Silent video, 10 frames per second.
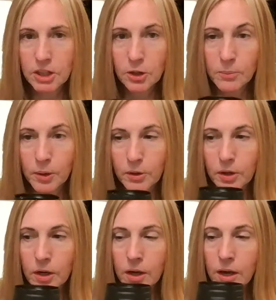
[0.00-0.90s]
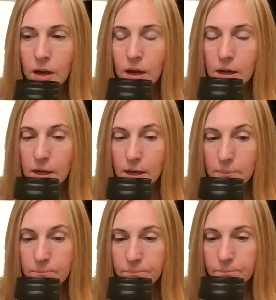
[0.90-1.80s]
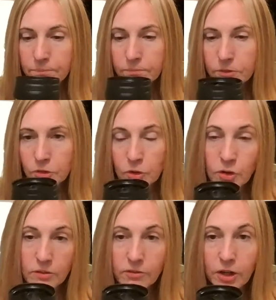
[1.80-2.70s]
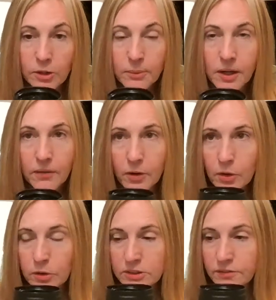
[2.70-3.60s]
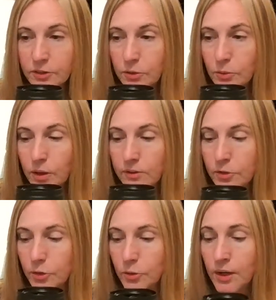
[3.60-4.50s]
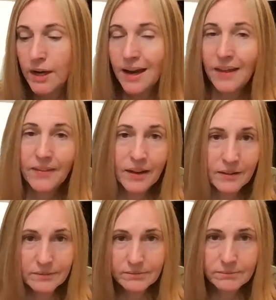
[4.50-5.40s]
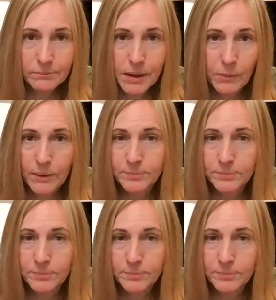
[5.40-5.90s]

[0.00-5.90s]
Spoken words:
Zuckerberg. Um, so you can follow me on those if you want to. And then my